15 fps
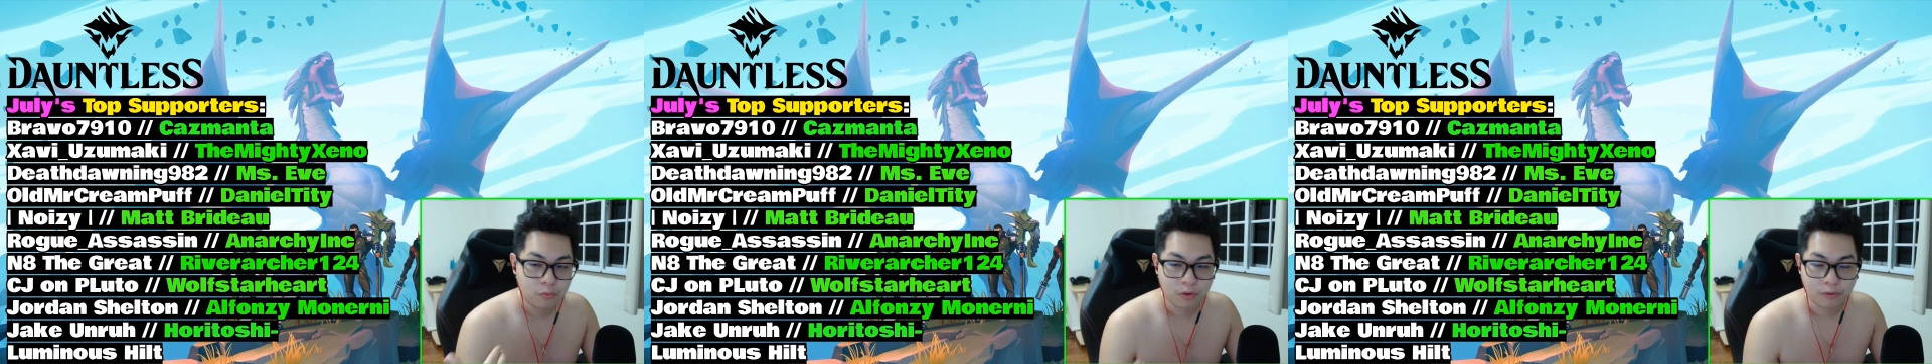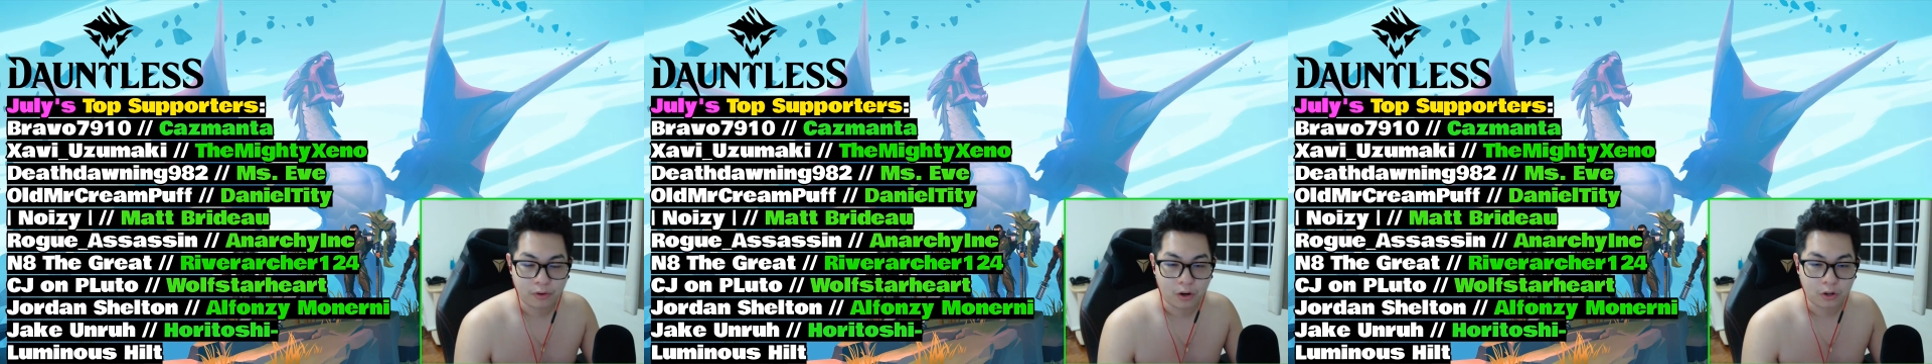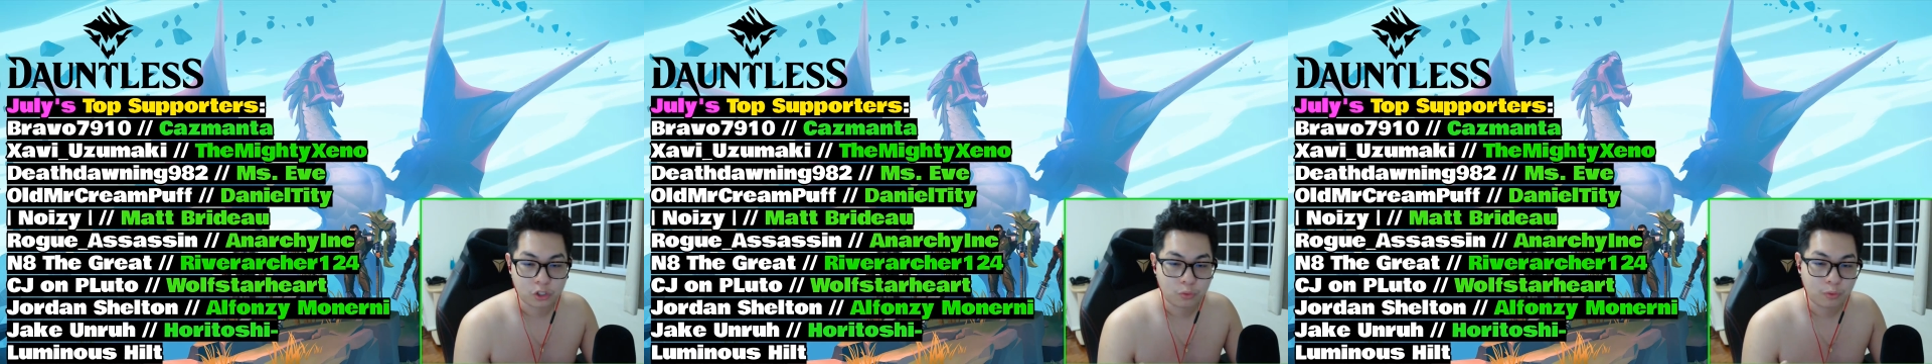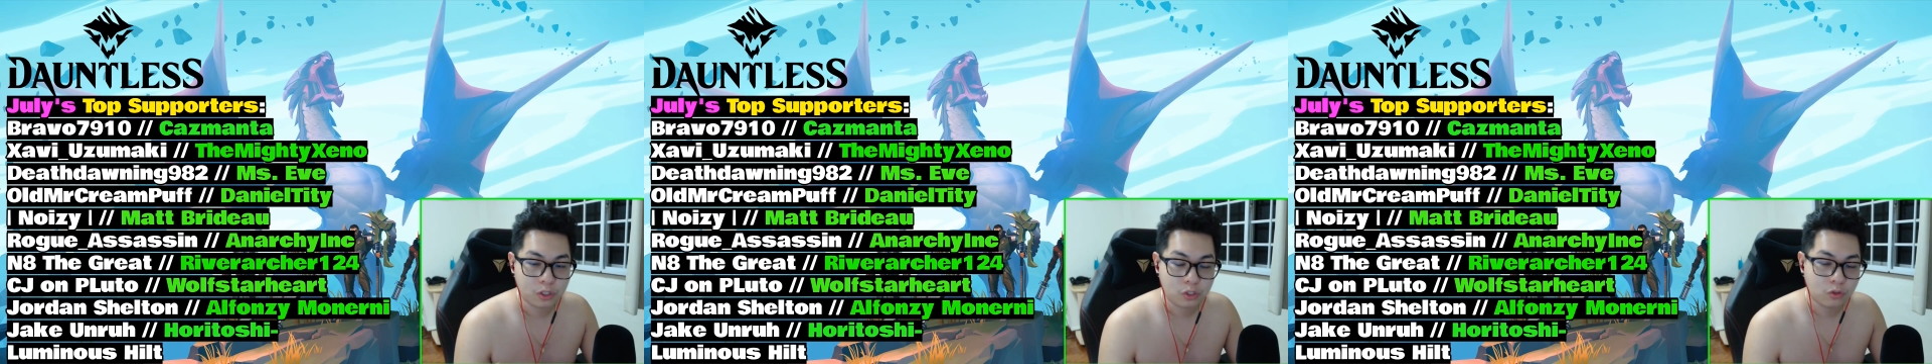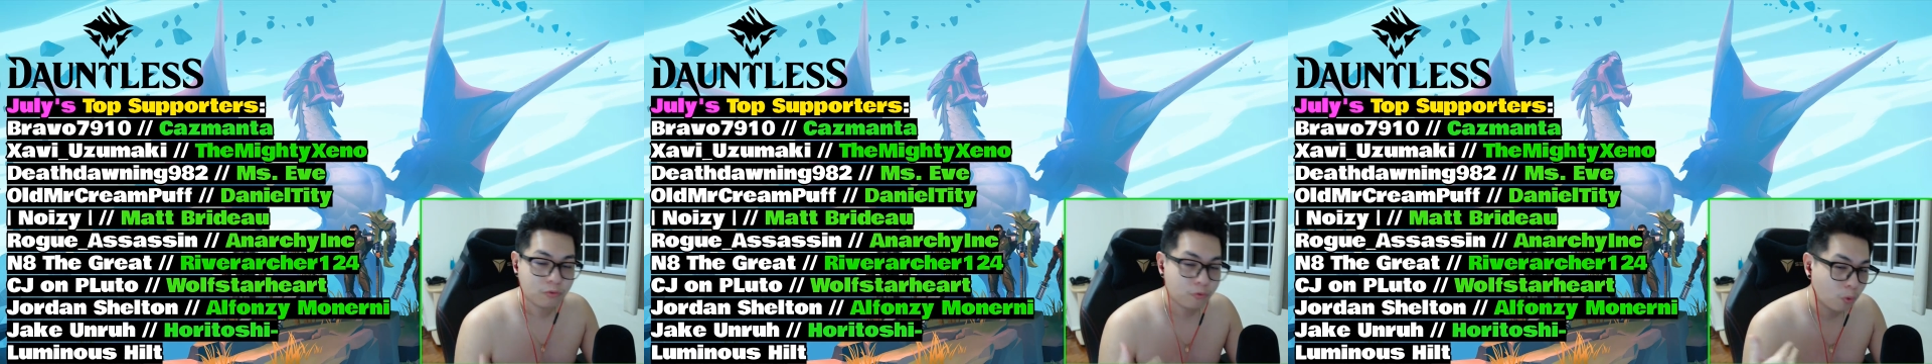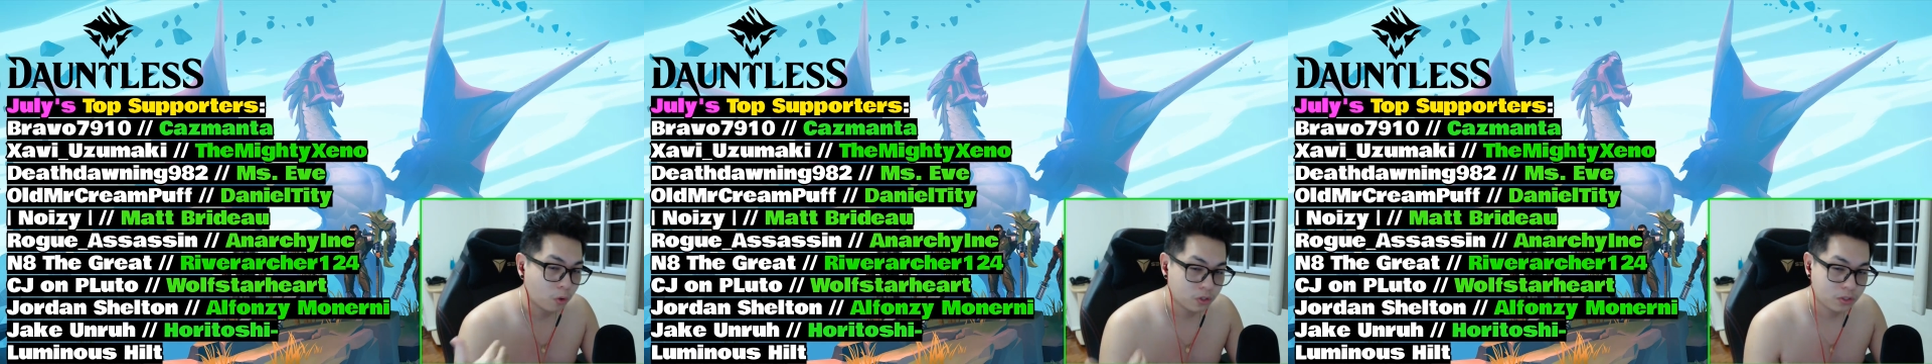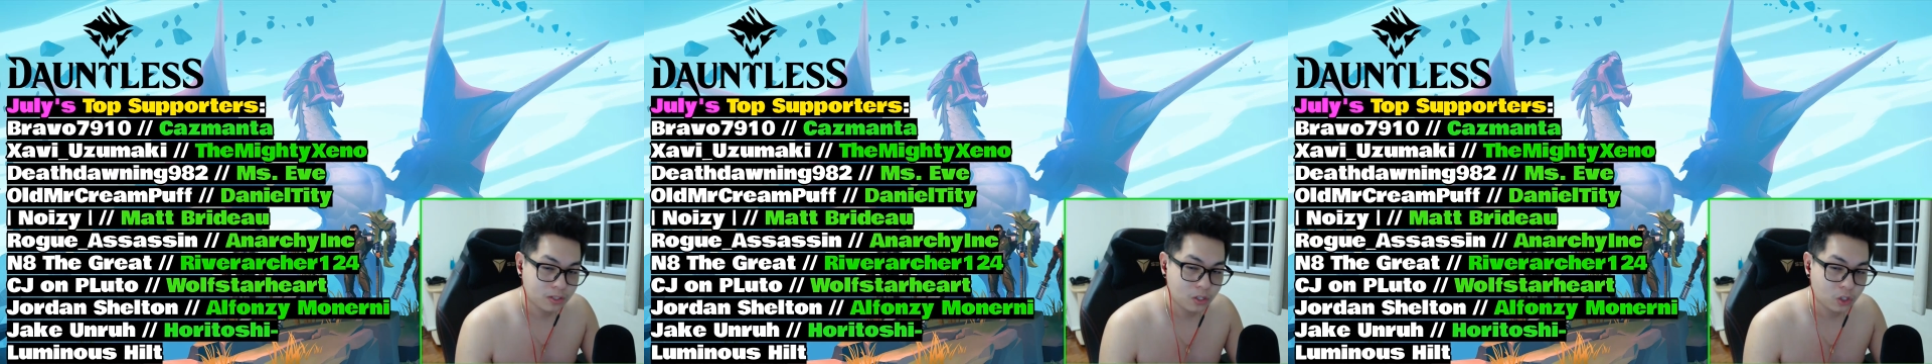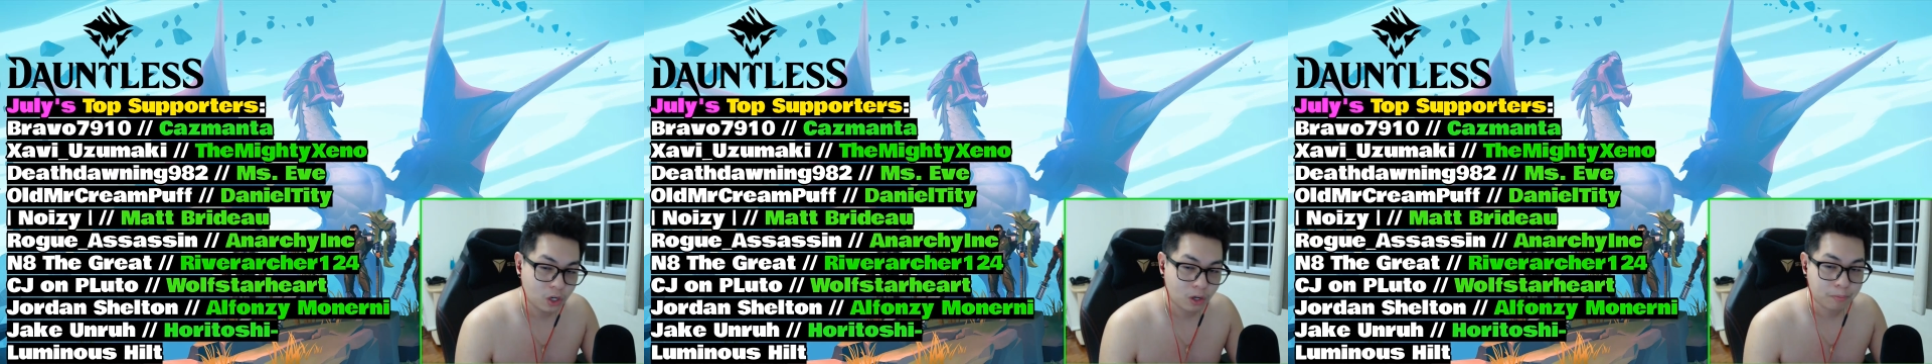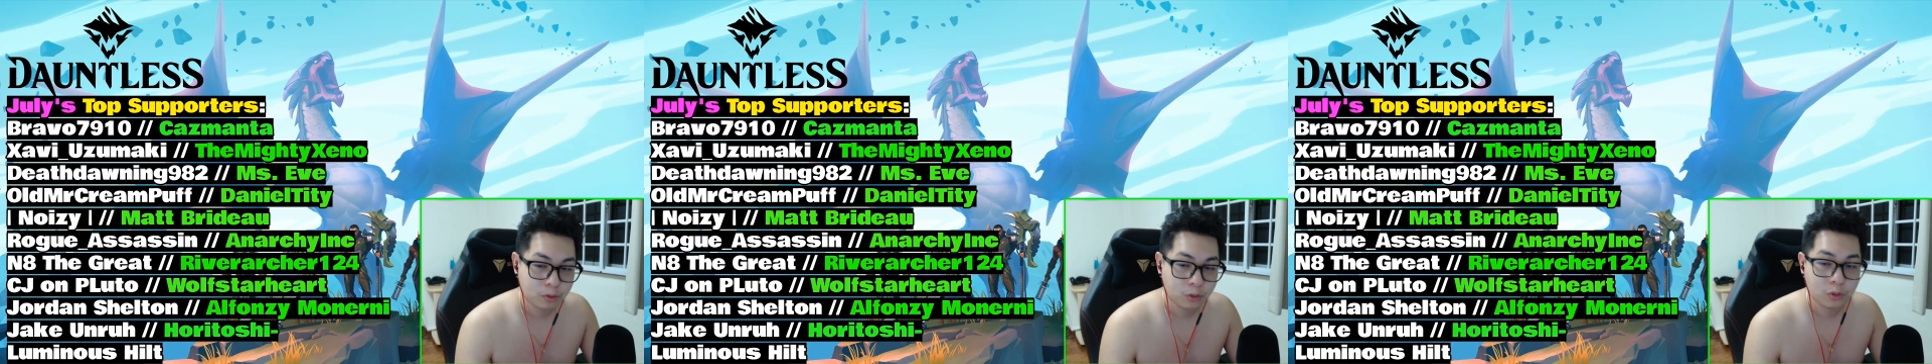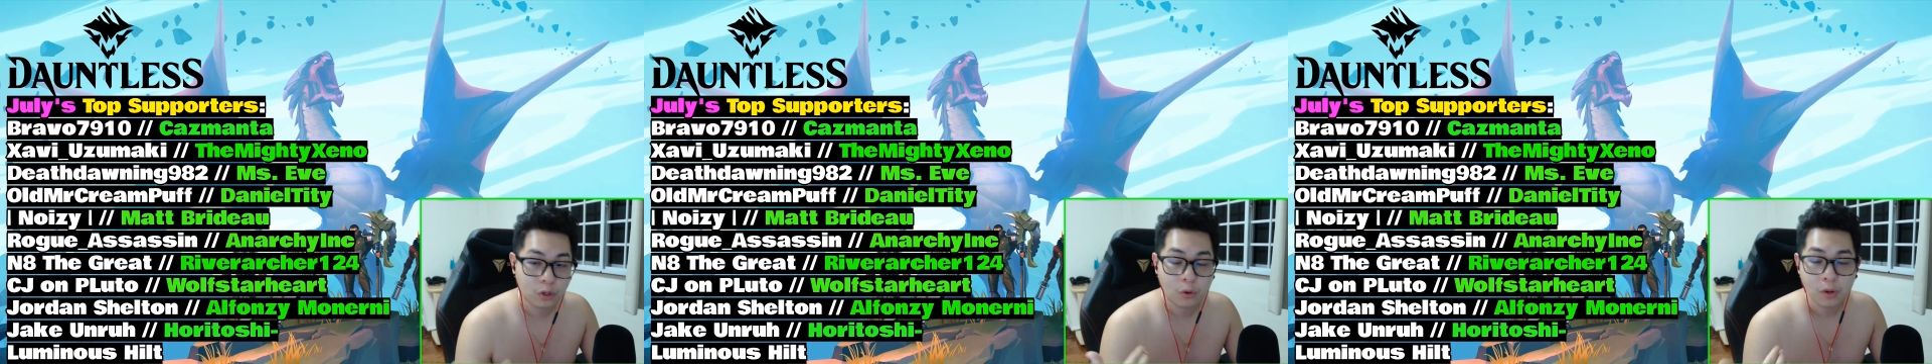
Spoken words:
River Archer 124, CJ on Pluto,